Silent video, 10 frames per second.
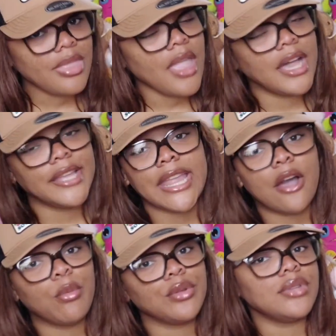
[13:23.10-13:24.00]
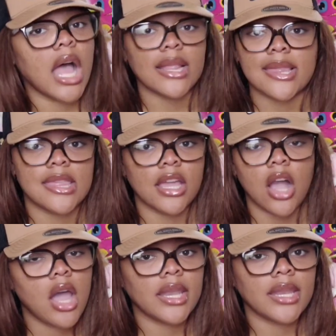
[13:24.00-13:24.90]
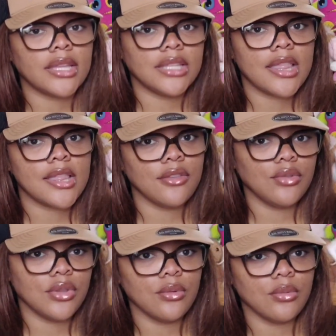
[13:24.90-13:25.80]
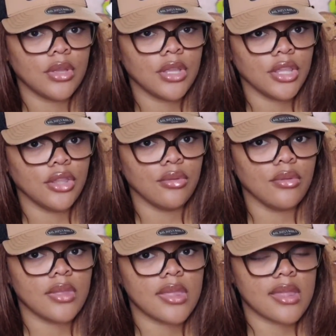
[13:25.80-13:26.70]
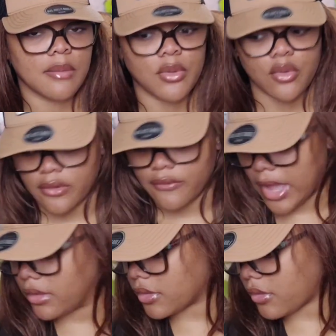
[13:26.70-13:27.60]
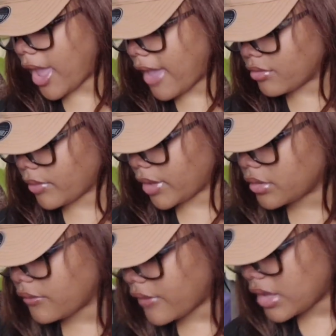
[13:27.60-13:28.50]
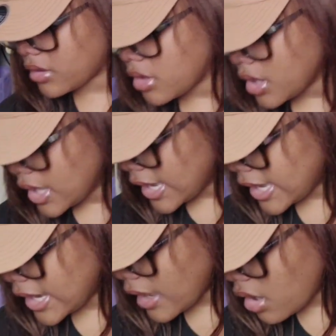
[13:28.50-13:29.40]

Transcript: A nail will not stick on unless you do use some sort of file. So I have a regular file, and I